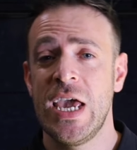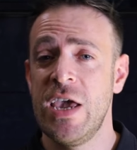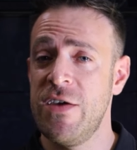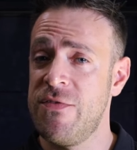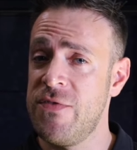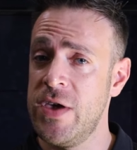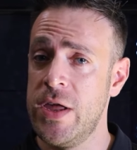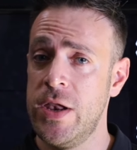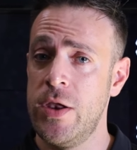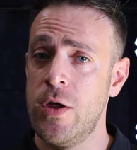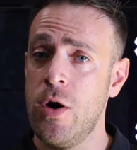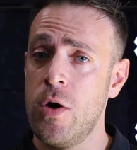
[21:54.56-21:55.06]

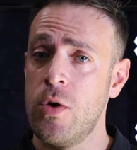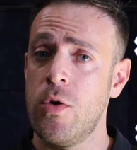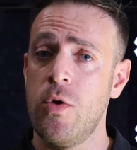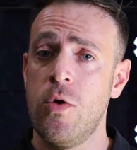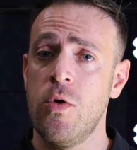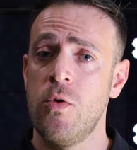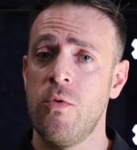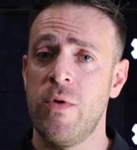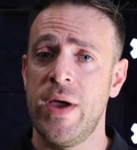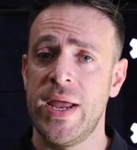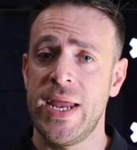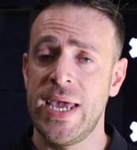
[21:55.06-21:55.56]
If you're not
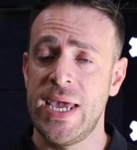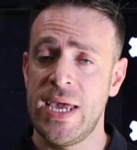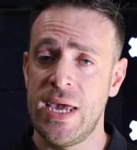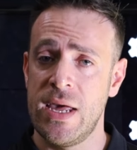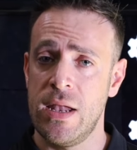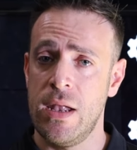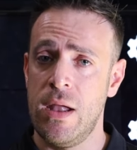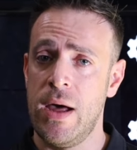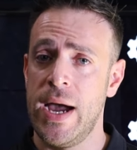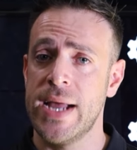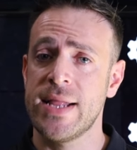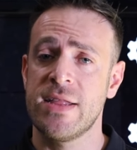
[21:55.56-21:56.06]
already,
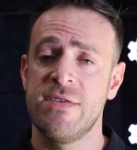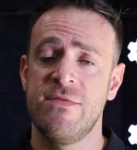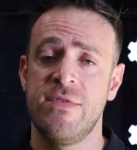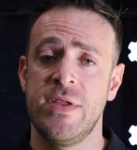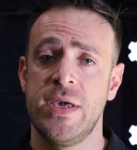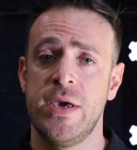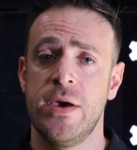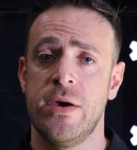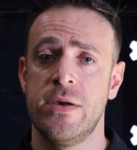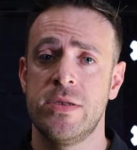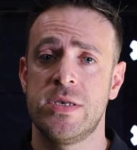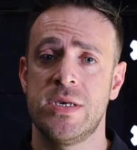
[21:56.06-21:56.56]
you liked the
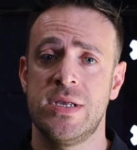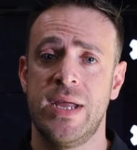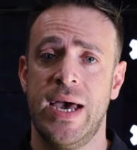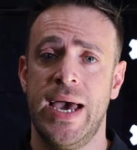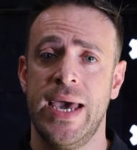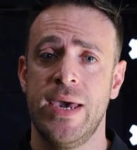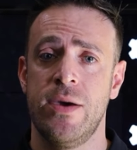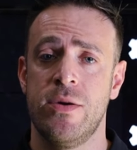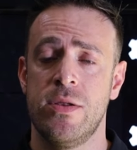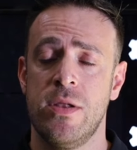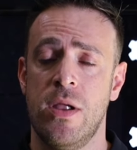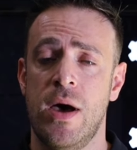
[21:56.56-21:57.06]
video
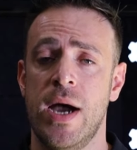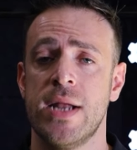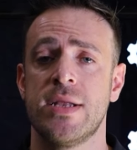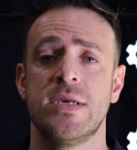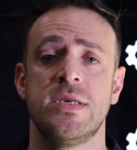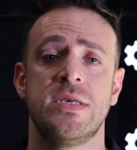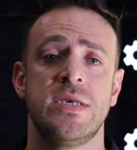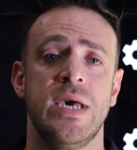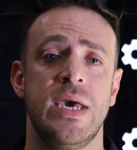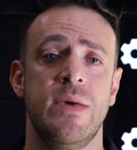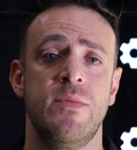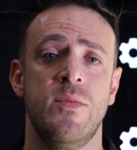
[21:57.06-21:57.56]
today, you'd like
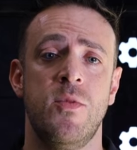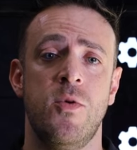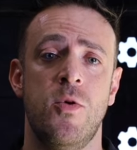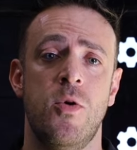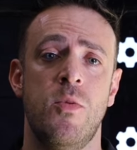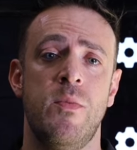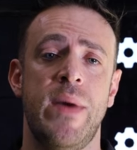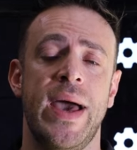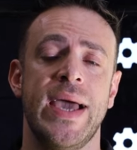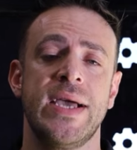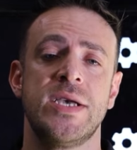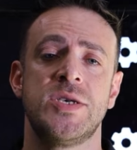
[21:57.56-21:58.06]
to see
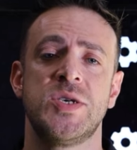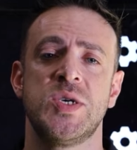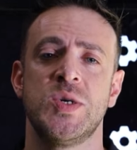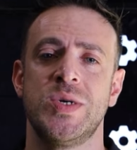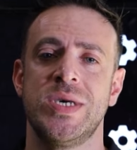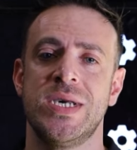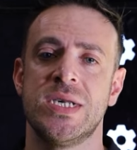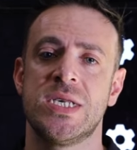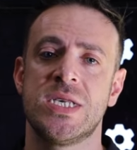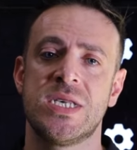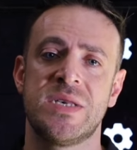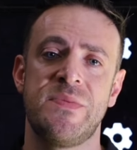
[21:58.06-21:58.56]
more, make
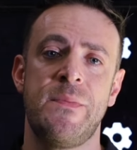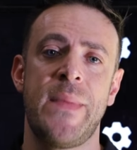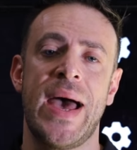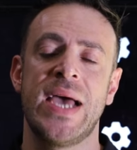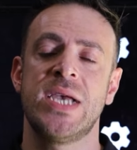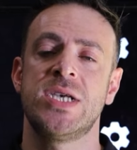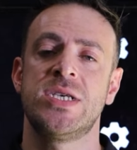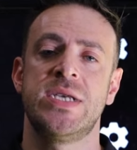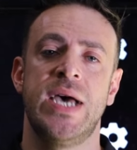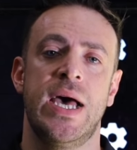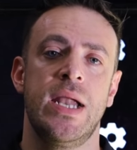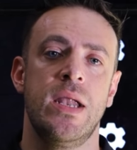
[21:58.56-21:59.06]
sure you
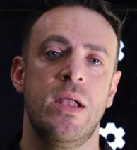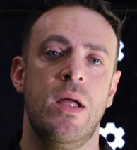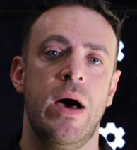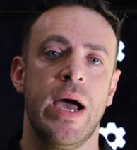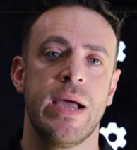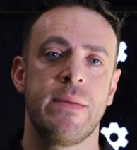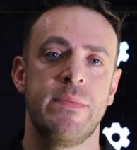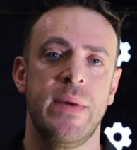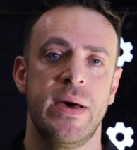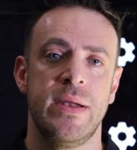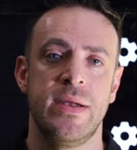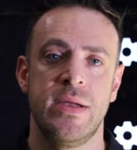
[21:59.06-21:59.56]
smash that
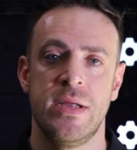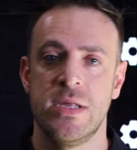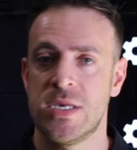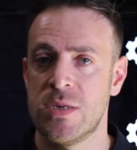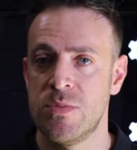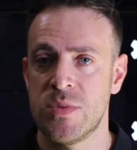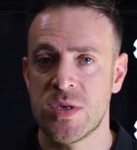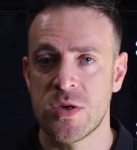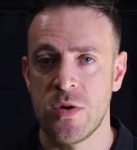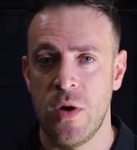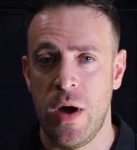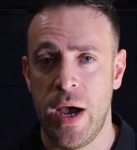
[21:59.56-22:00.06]
like button and
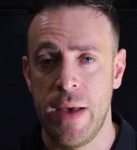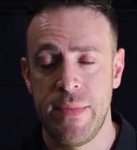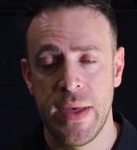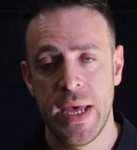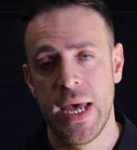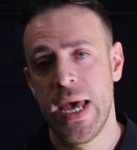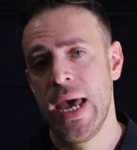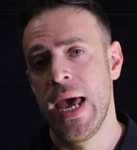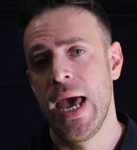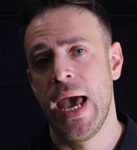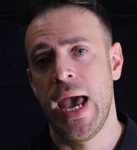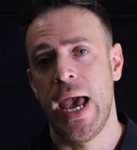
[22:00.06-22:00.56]
subscribe,
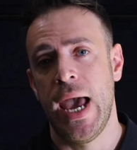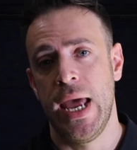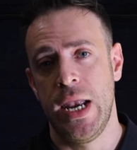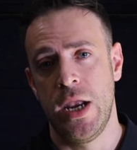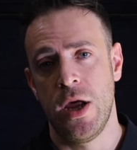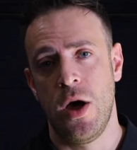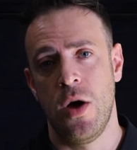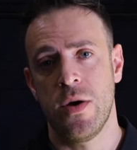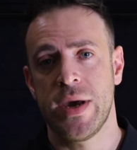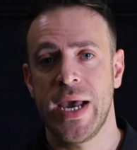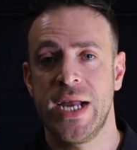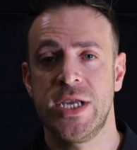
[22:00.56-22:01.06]

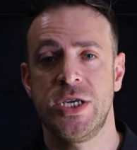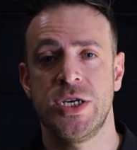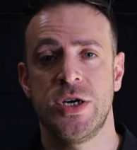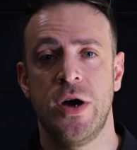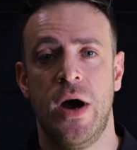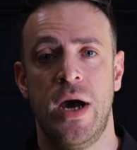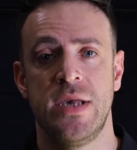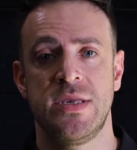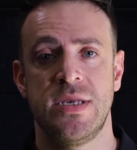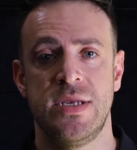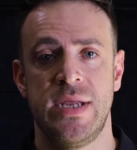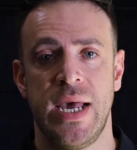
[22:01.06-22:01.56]
and I'll catch you
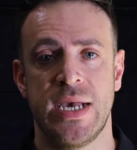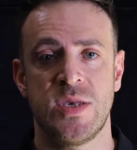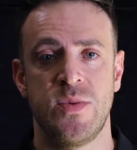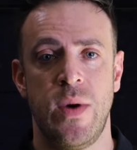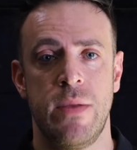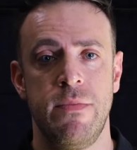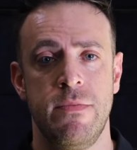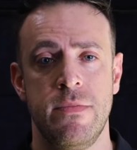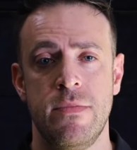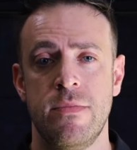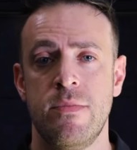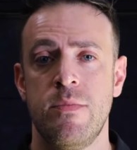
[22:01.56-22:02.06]
guys in the next
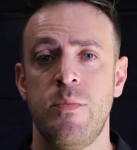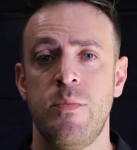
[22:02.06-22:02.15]
one.